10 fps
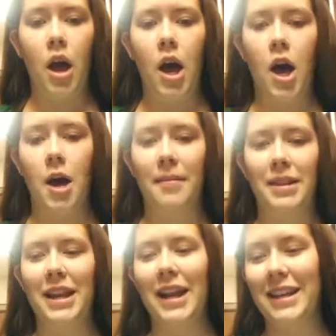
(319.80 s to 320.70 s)
And
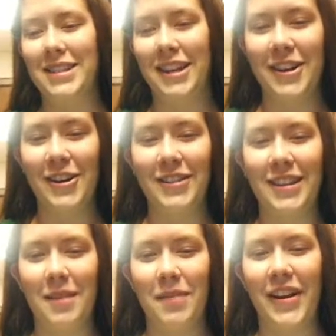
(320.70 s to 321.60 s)
then I took a note
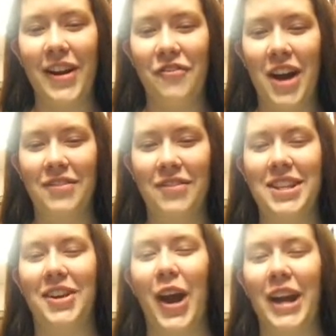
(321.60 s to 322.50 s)
that paragraph 5 is
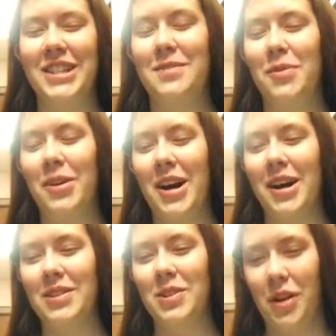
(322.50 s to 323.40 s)
a great
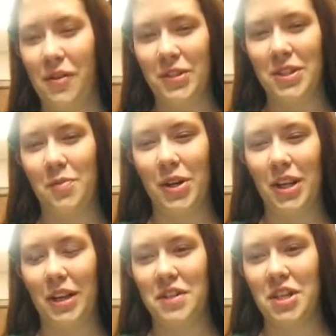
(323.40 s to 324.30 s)
story for
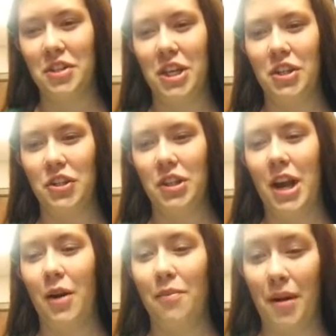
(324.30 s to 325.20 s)
supporting gifted education that
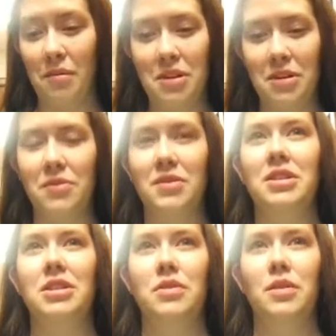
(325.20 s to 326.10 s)
I'll probably use
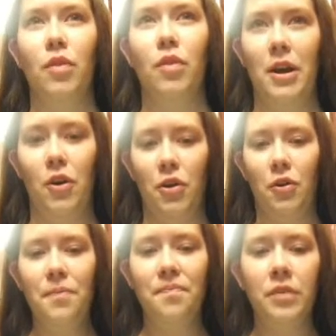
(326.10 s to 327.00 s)
to support my
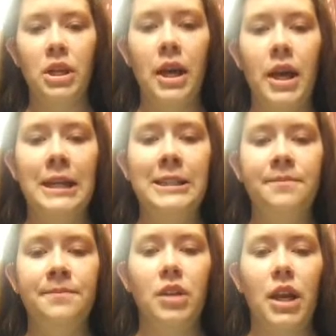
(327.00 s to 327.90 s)
article.
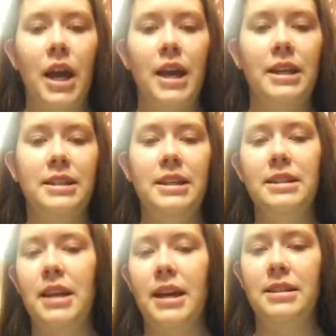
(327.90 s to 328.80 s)
And he
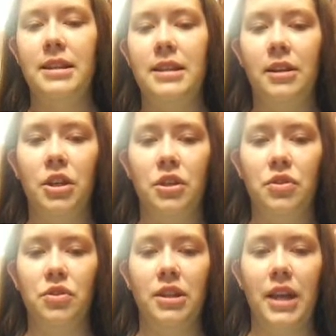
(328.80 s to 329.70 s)
says, in
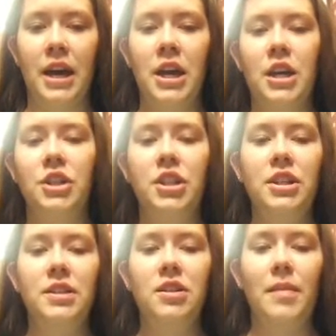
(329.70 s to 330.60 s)
conclusion, that
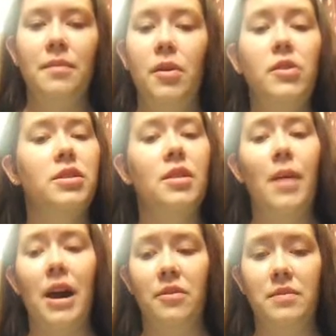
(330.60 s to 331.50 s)
geniuses are made mostly
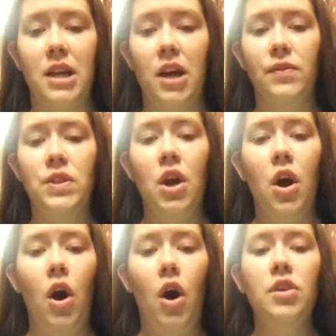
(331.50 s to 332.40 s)
by themselves.
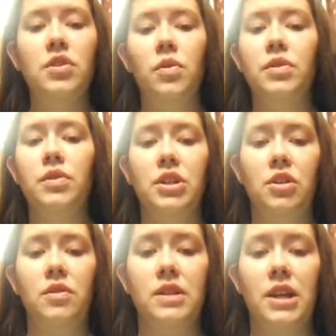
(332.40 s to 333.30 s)
All schools can
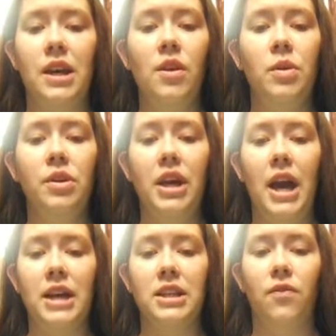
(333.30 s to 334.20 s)
do is give them what they
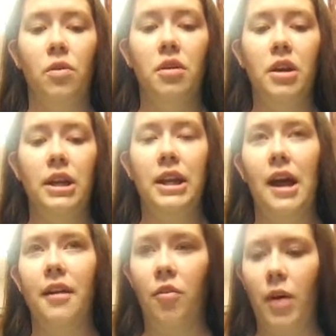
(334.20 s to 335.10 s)
ask for and get
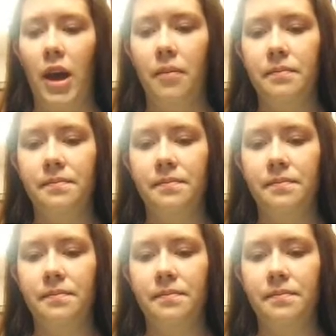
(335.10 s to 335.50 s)
out of the way.